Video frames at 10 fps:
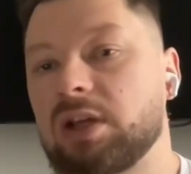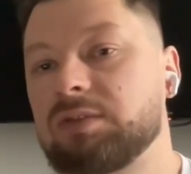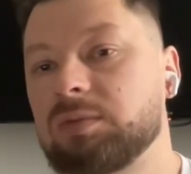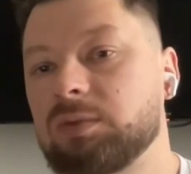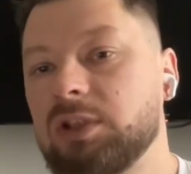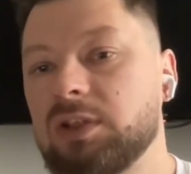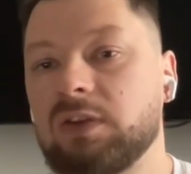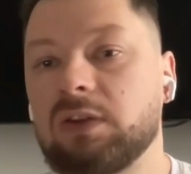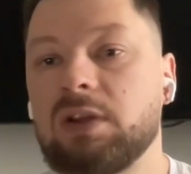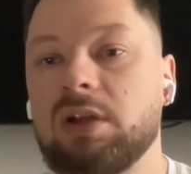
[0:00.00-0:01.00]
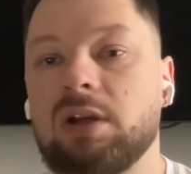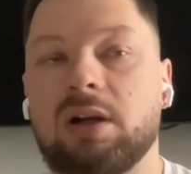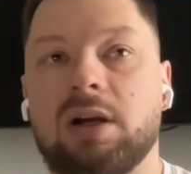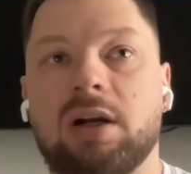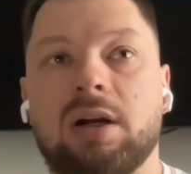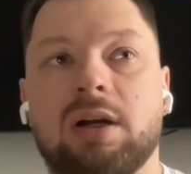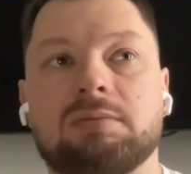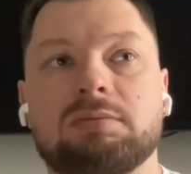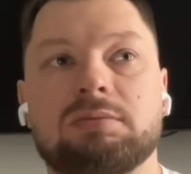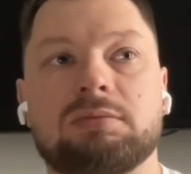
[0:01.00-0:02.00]
afterwards,
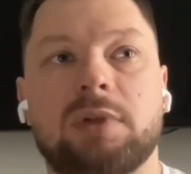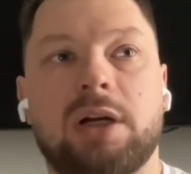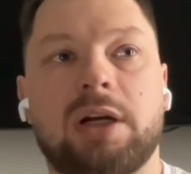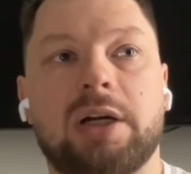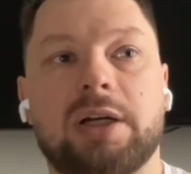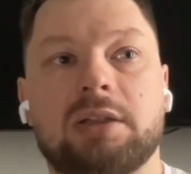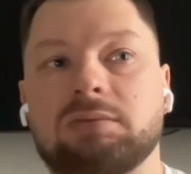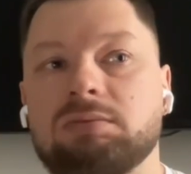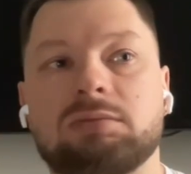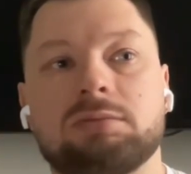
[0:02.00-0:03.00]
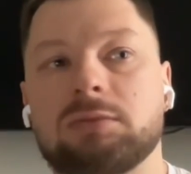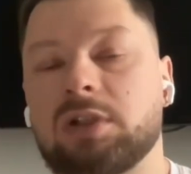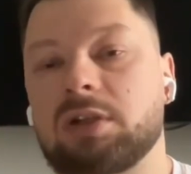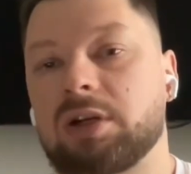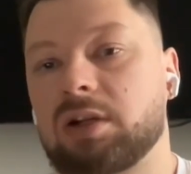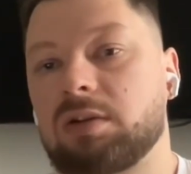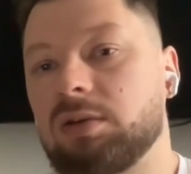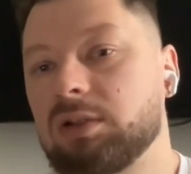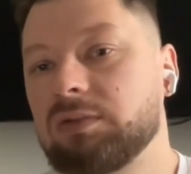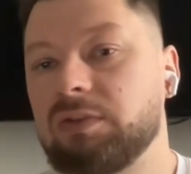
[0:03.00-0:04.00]
I got a
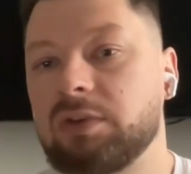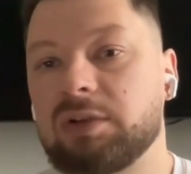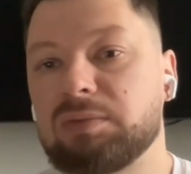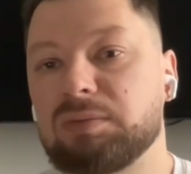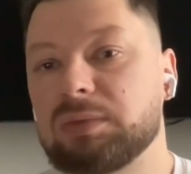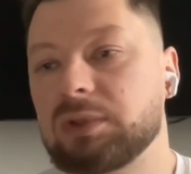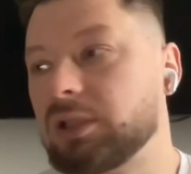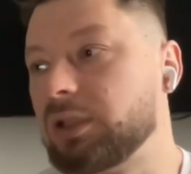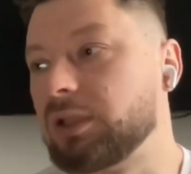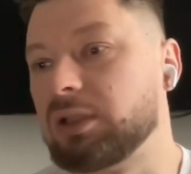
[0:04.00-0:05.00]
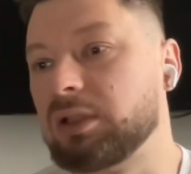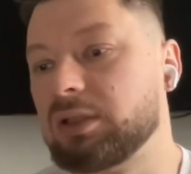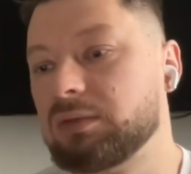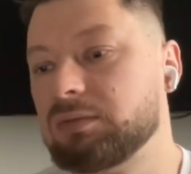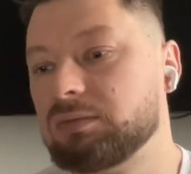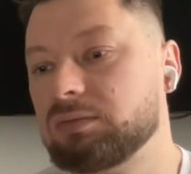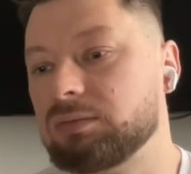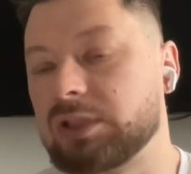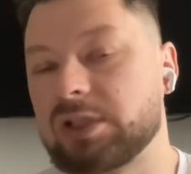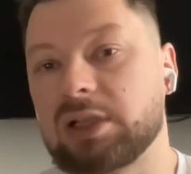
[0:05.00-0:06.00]
call from
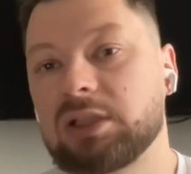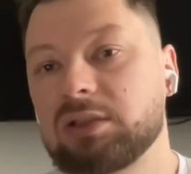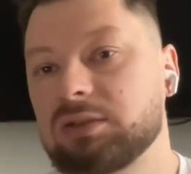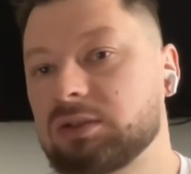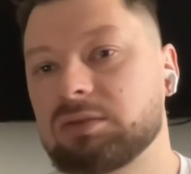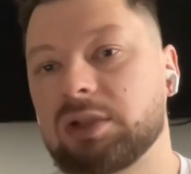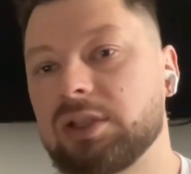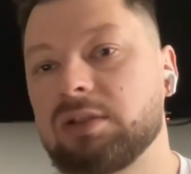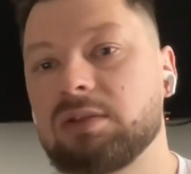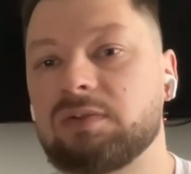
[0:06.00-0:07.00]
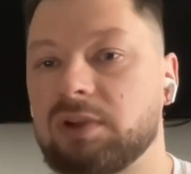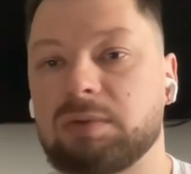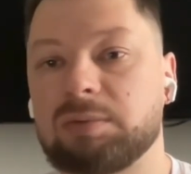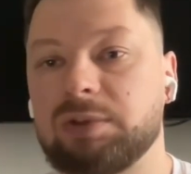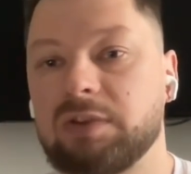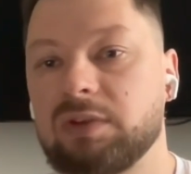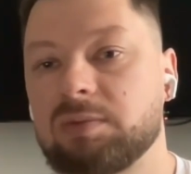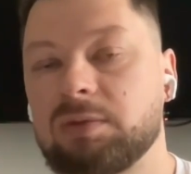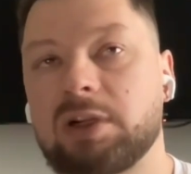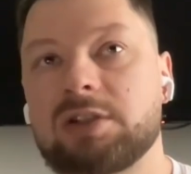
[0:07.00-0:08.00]
Marcel, who I knew from a
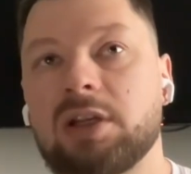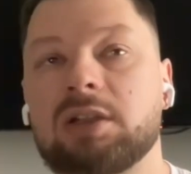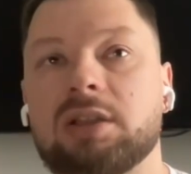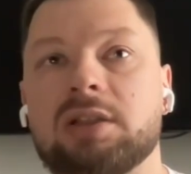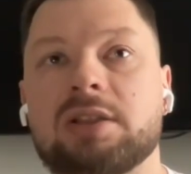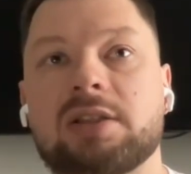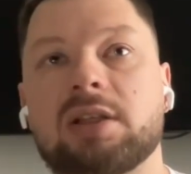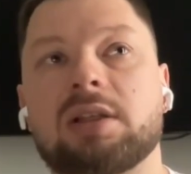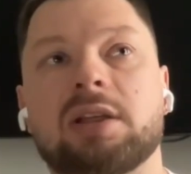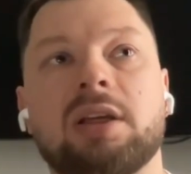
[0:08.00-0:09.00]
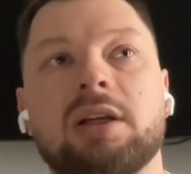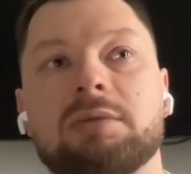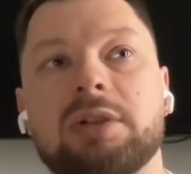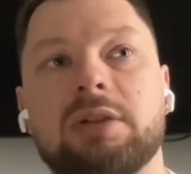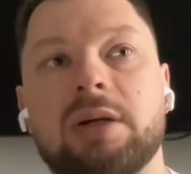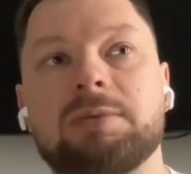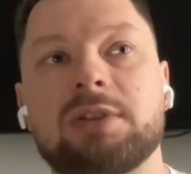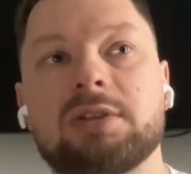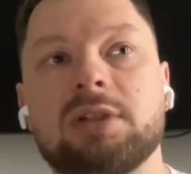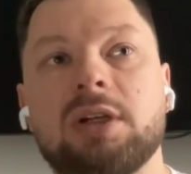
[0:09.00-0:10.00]
previous project, and he said, like, yeah, where we're up
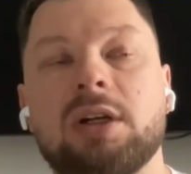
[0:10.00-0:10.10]
to.